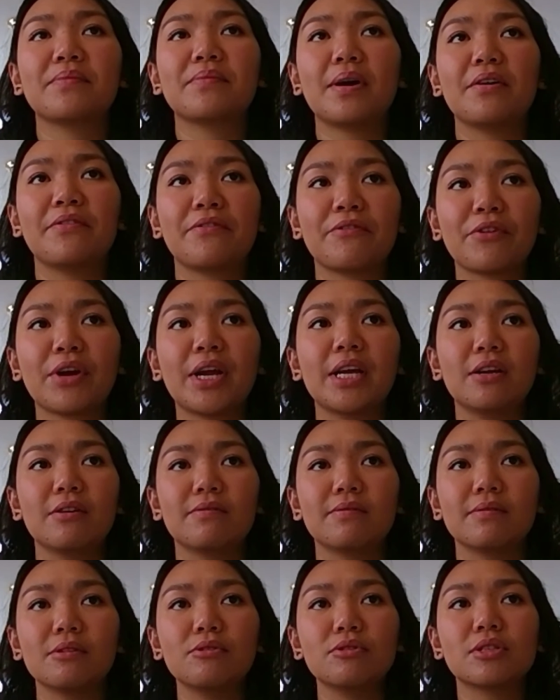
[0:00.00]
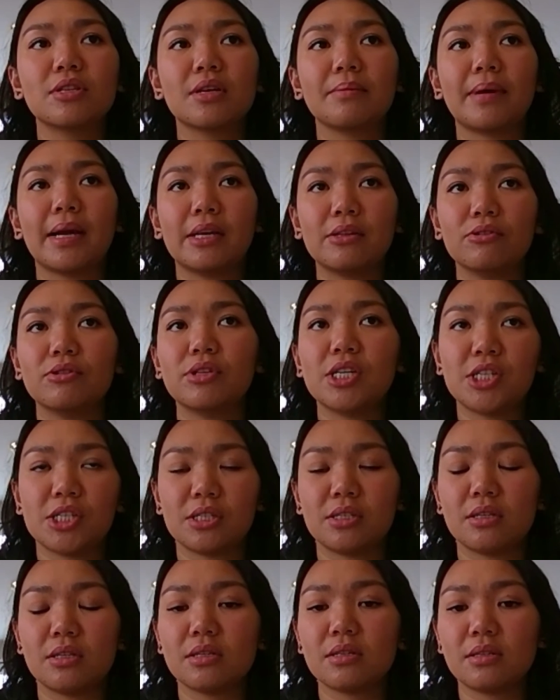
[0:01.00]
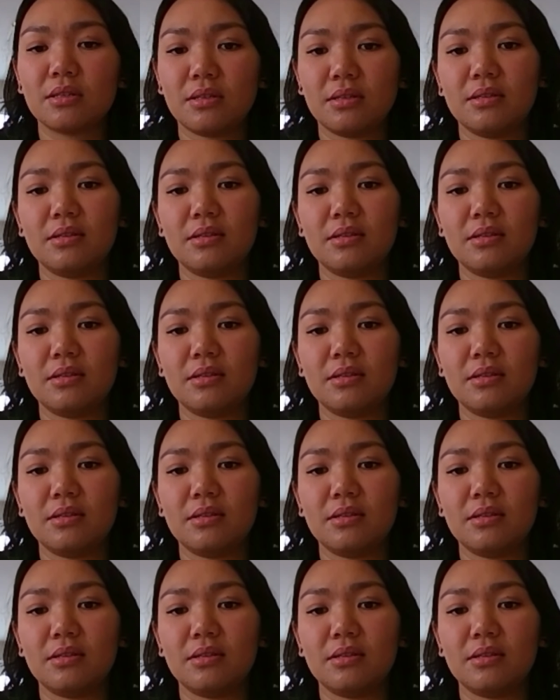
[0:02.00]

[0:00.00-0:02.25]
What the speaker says: afraid of losing my Indonesianness,